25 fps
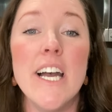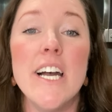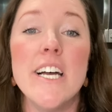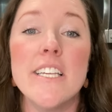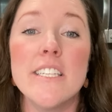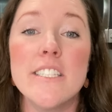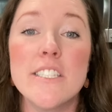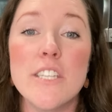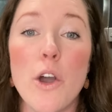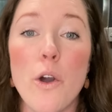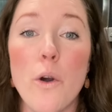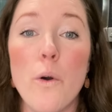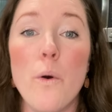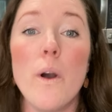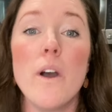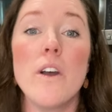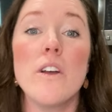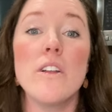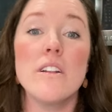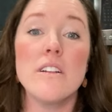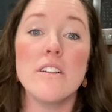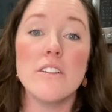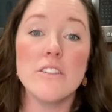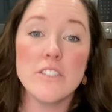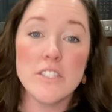So
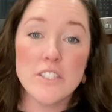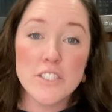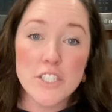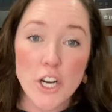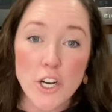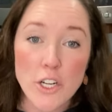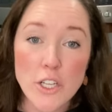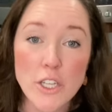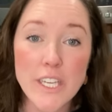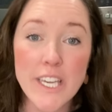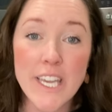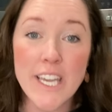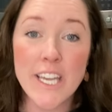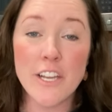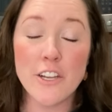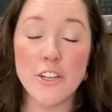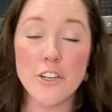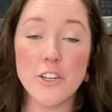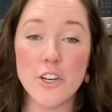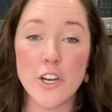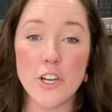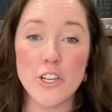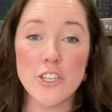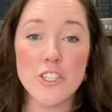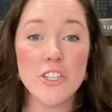start looking at your
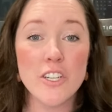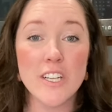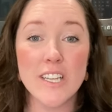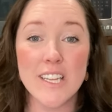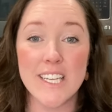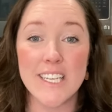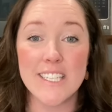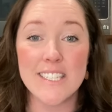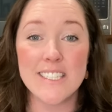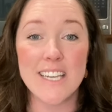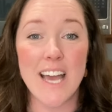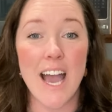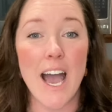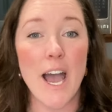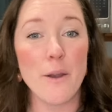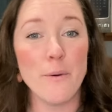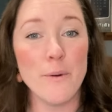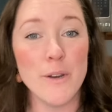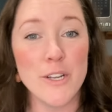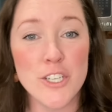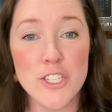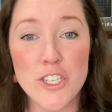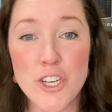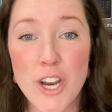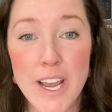grocery list. I
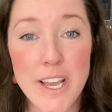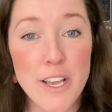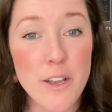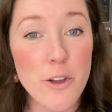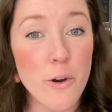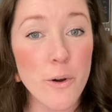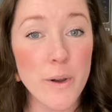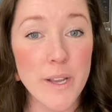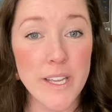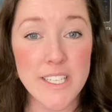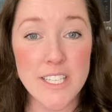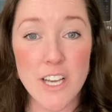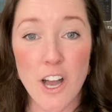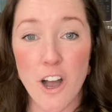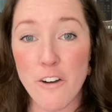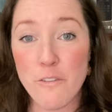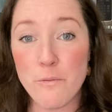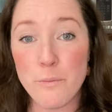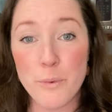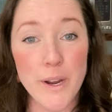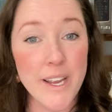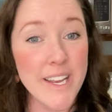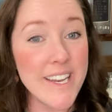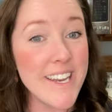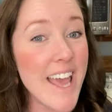wouldn't try going to off
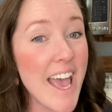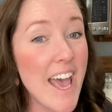brand